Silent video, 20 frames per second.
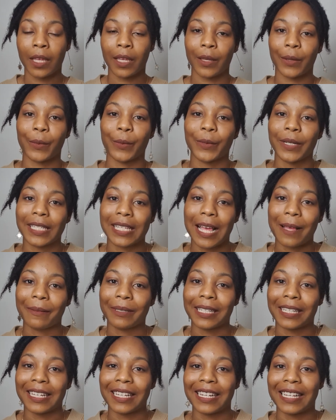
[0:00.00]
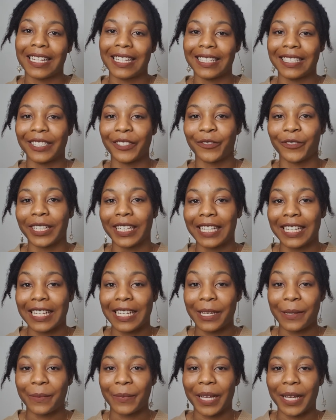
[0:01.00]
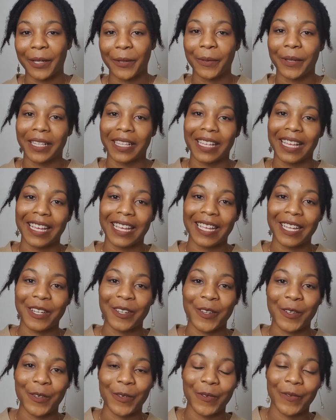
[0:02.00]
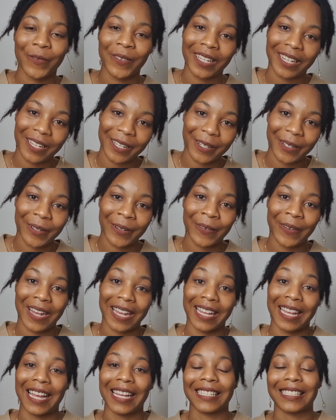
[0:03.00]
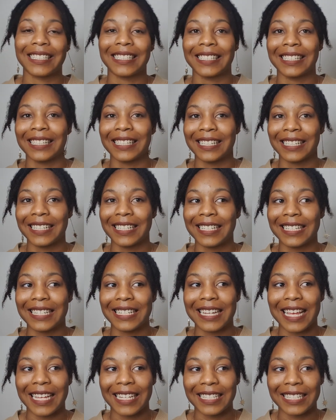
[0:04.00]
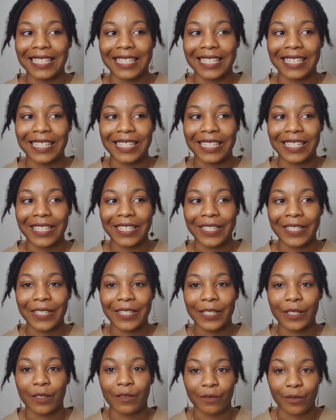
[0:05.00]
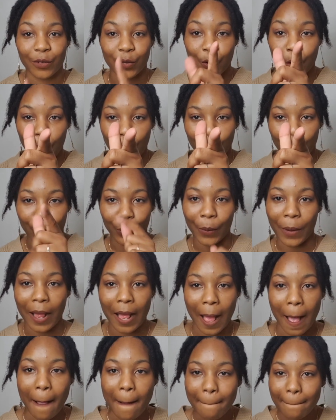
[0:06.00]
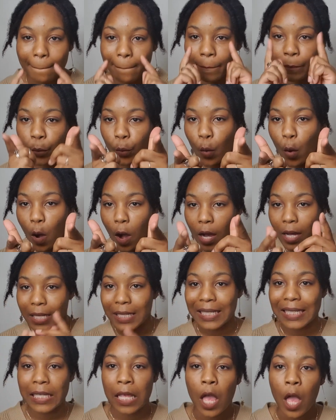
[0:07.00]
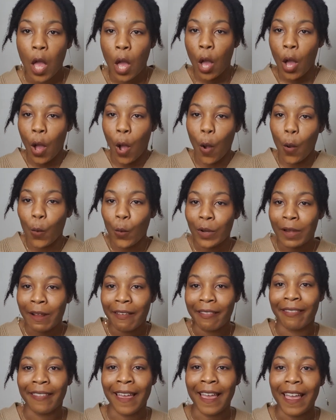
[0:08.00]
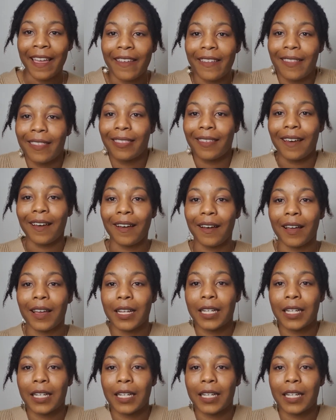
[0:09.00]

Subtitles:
What is happening? It is Ricky here, back with a new video. I actually intended, no, pause, hold that thought.